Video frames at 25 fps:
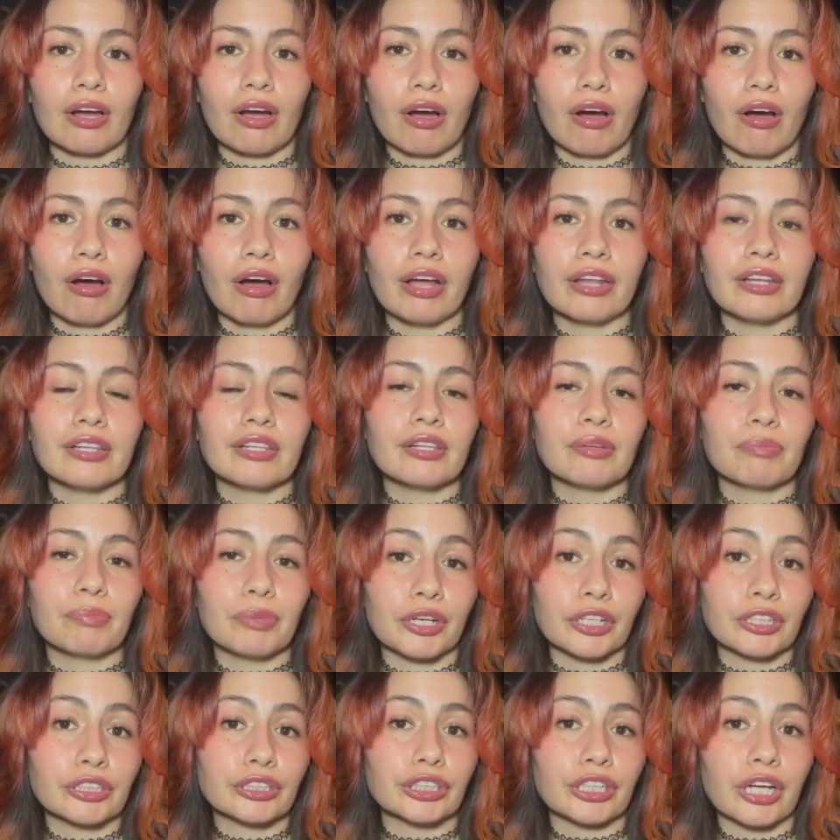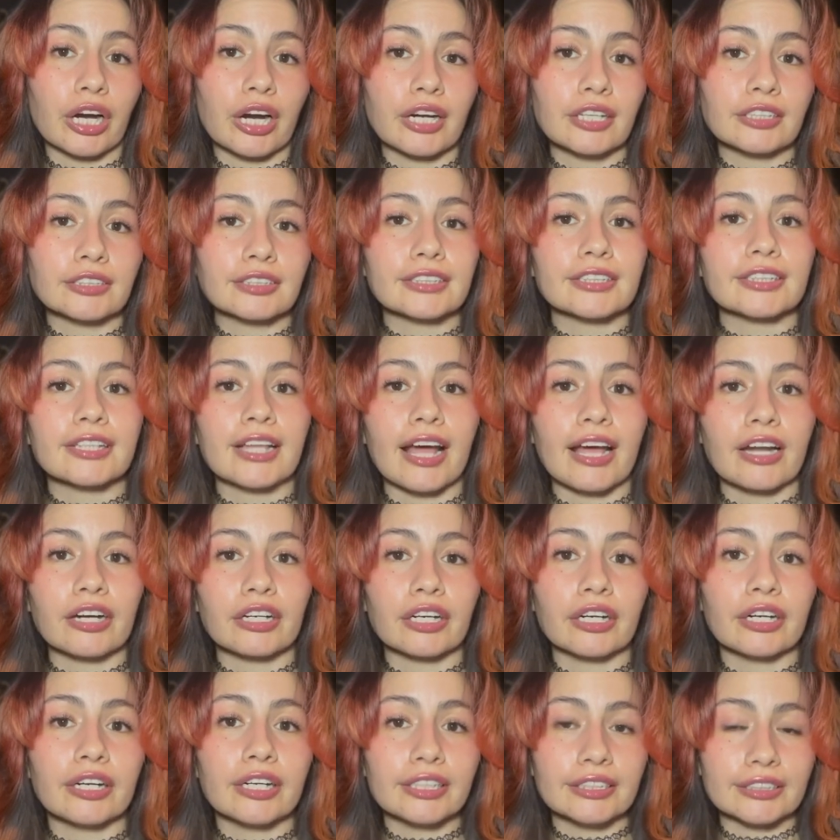on the birth chart that
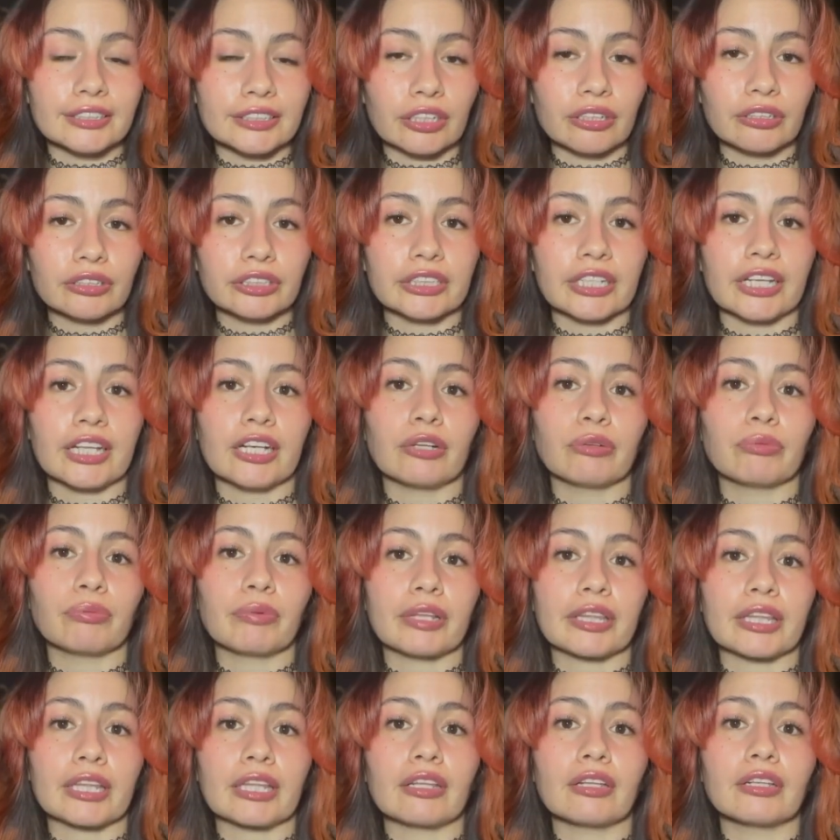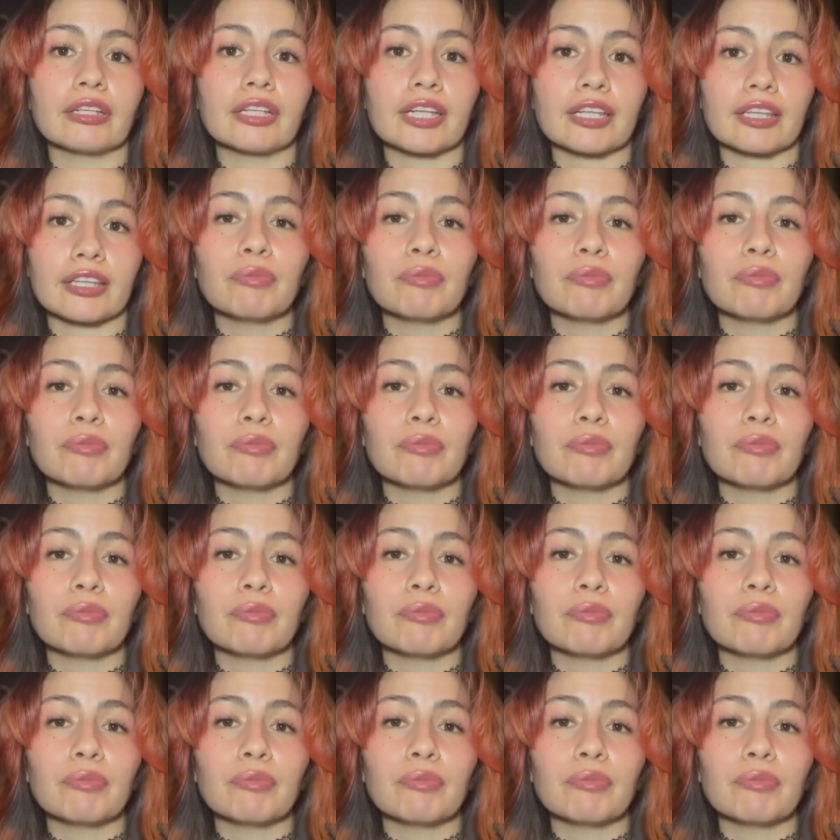are associated with Lilith.